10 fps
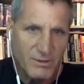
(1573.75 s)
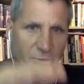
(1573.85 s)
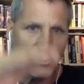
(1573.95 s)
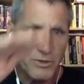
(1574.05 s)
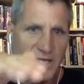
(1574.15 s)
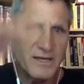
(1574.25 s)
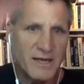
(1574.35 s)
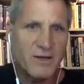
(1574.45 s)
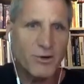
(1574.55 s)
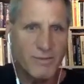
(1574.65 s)
three
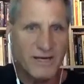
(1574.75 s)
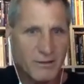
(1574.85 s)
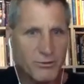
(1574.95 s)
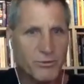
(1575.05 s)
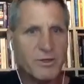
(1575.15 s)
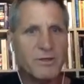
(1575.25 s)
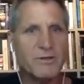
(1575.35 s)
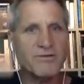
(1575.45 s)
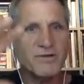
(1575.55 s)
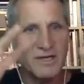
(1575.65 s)
incremental
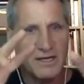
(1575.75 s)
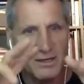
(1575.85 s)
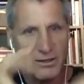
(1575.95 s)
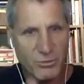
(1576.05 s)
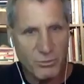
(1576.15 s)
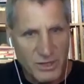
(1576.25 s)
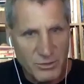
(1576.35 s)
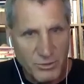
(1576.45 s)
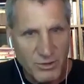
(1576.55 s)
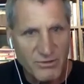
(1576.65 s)
drills, and then the three
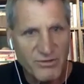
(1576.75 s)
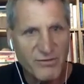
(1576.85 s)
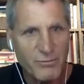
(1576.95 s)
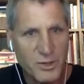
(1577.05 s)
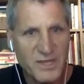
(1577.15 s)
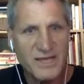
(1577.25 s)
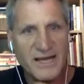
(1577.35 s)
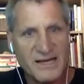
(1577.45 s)
drills of breathing,